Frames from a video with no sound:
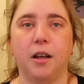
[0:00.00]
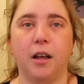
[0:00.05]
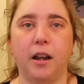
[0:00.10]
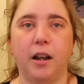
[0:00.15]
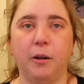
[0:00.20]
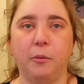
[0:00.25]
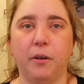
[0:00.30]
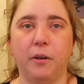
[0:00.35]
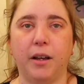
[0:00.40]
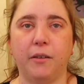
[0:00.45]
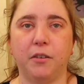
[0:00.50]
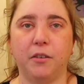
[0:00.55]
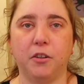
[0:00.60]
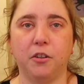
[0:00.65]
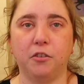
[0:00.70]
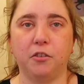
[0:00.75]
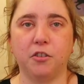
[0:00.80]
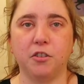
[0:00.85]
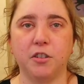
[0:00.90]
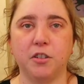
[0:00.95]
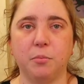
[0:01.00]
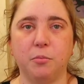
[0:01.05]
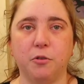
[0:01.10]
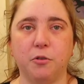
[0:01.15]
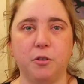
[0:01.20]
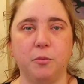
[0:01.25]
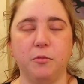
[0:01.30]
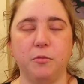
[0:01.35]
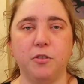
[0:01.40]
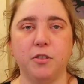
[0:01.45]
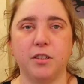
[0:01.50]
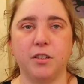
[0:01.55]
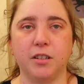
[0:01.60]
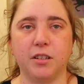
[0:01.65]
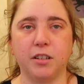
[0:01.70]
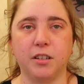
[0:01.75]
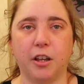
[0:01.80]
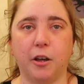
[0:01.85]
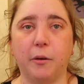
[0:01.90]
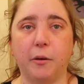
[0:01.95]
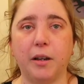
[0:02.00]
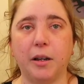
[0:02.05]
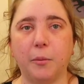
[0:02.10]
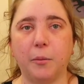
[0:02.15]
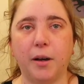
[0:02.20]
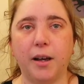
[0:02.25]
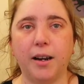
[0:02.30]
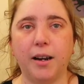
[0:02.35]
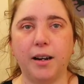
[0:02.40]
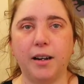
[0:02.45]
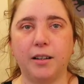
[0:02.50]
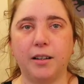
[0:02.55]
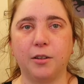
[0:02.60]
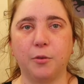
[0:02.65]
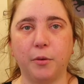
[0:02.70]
anyone having doctor's appointments is going well.